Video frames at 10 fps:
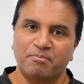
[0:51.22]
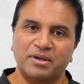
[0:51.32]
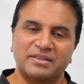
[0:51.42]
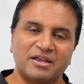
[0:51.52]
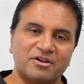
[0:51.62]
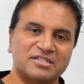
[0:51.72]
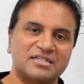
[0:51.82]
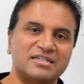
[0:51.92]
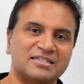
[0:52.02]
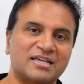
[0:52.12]
But there are
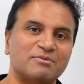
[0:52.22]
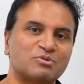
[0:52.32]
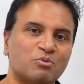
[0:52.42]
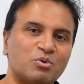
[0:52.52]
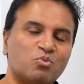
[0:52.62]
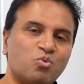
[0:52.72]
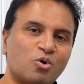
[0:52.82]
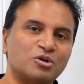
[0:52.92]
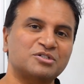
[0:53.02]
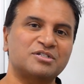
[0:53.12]
certain times that we
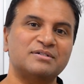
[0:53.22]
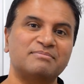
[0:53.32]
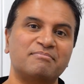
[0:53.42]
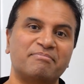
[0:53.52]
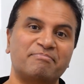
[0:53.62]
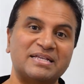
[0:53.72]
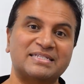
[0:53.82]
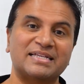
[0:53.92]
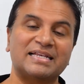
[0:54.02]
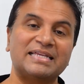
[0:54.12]
want to
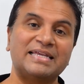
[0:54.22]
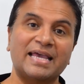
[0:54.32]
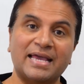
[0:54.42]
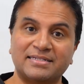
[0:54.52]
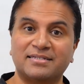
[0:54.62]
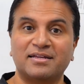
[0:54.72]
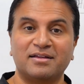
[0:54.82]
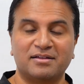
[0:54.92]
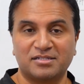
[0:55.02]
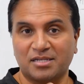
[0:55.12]
basically get
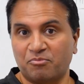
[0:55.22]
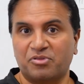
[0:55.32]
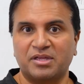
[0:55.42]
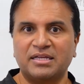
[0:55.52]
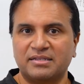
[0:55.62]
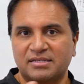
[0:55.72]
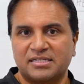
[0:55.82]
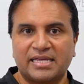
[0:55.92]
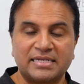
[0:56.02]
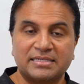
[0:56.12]
something, in
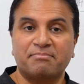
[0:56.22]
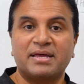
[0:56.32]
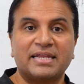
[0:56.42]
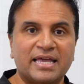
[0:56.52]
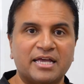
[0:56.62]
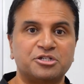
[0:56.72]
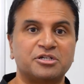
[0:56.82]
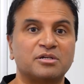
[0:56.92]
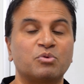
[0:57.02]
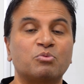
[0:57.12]
this case a
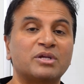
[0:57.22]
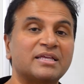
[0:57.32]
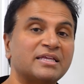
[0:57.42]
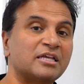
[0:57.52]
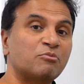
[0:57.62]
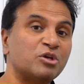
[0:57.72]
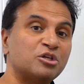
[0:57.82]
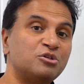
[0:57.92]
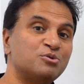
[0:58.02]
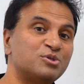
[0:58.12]
medication, and we want to and we
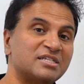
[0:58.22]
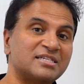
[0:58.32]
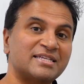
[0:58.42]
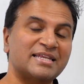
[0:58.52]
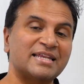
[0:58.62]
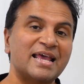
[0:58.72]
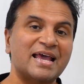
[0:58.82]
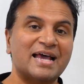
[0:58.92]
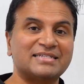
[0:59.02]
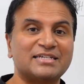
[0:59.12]
can use the skin
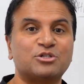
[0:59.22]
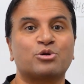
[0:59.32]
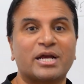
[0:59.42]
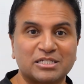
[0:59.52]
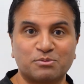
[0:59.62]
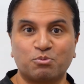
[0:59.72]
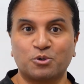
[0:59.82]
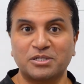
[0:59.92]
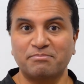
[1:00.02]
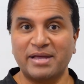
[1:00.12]
as a
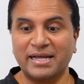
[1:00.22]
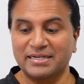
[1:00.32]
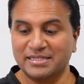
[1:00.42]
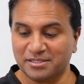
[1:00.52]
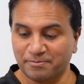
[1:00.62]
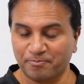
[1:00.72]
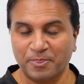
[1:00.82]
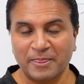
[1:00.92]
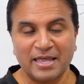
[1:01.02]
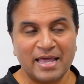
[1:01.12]
transporting mechanism.
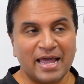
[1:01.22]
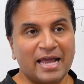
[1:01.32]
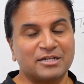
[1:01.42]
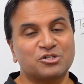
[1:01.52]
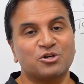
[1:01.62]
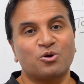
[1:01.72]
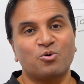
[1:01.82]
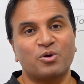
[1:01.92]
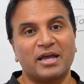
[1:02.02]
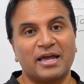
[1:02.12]
And
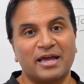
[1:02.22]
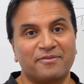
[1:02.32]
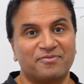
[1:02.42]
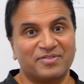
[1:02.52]
so uh,